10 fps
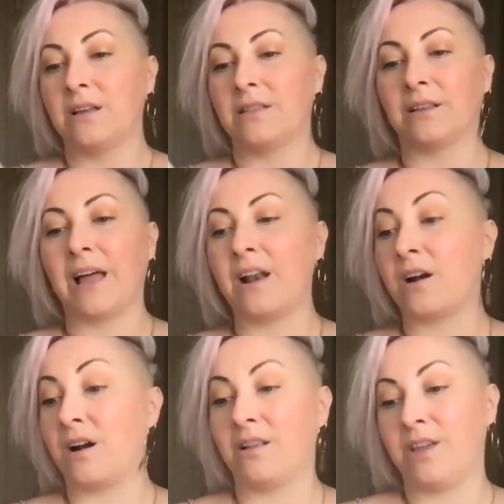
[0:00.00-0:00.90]
the
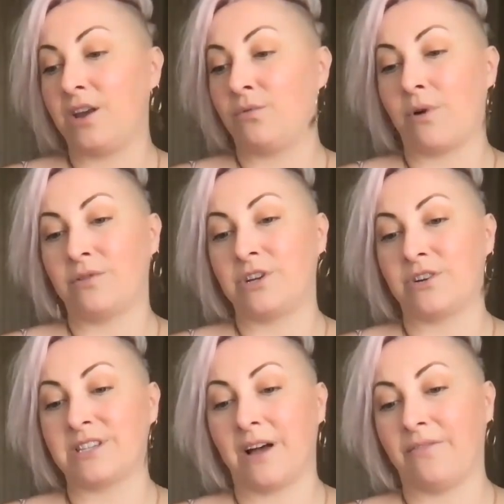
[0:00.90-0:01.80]
letter that you wrote to
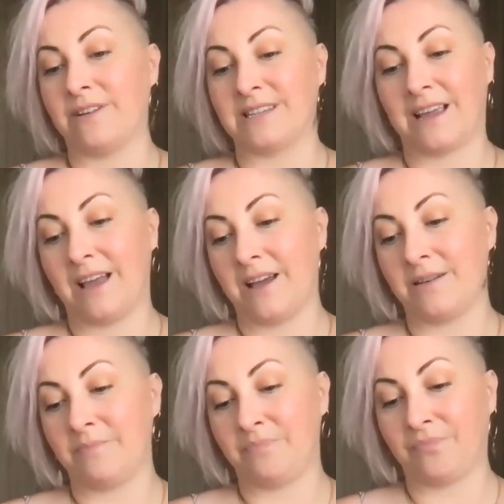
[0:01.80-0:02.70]
yourself as a
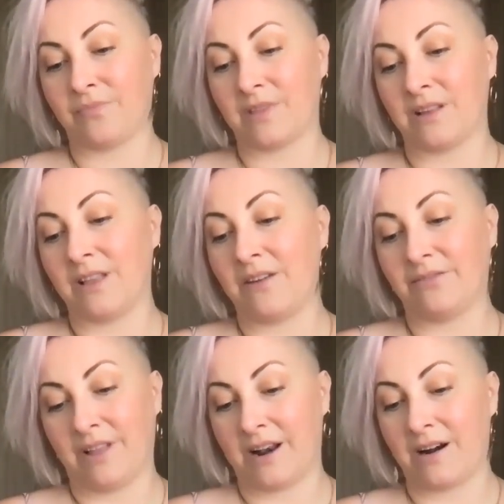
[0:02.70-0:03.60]
kid, the
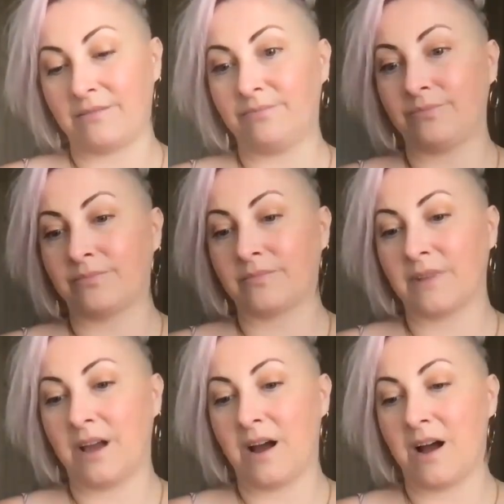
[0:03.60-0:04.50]
love letter.
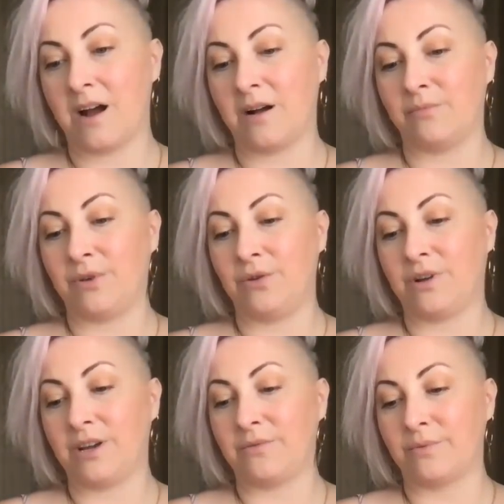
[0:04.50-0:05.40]
You
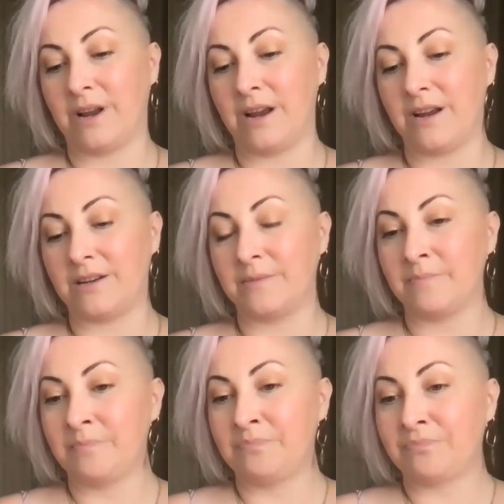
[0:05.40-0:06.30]
could read,
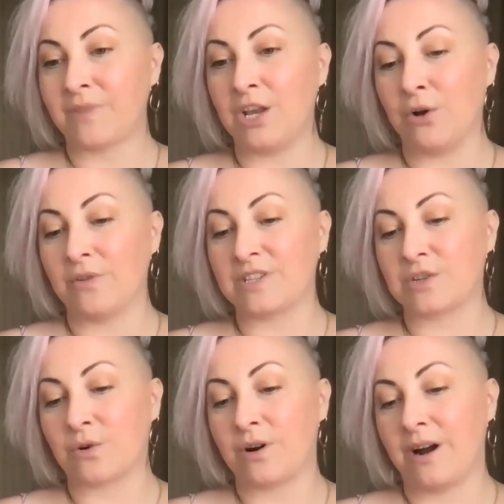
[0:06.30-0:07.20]
you know, the
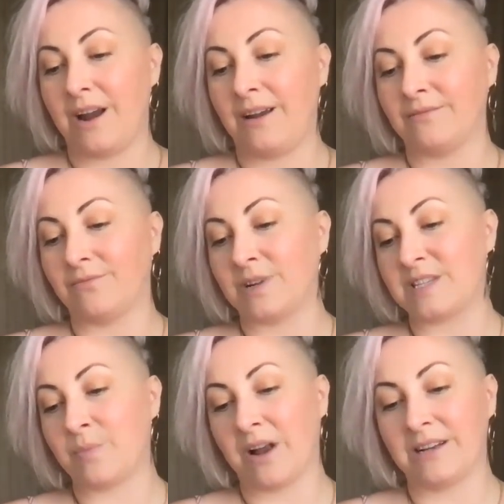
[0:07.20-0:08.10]
story. Once
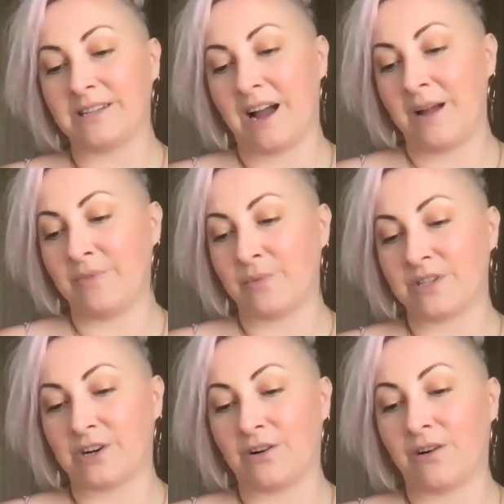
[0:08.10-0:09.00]
upon a time, there was
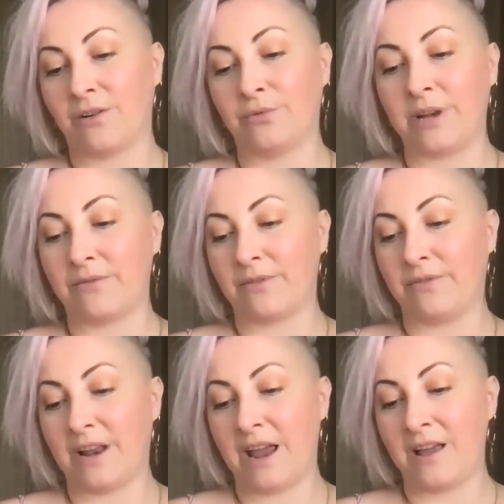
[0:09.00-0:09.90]
a girl who never
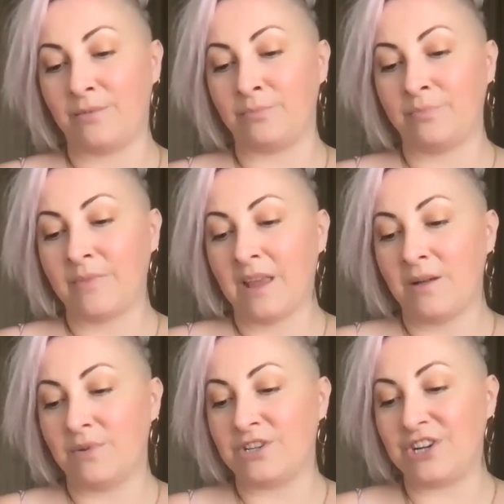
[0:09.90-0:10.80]
fit in,
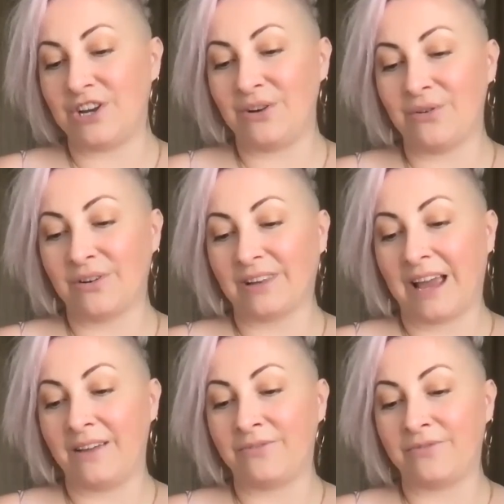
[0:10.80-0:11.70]
but she knew her
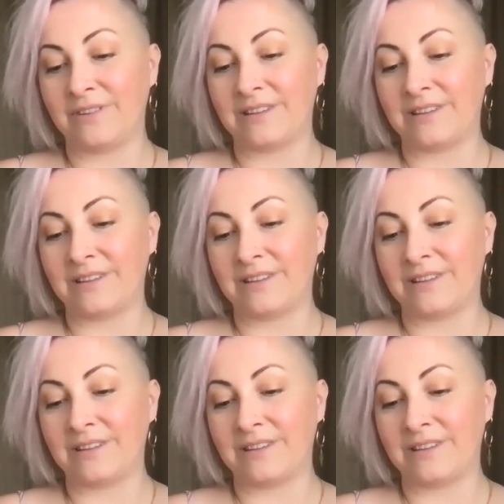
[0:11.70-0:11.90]
life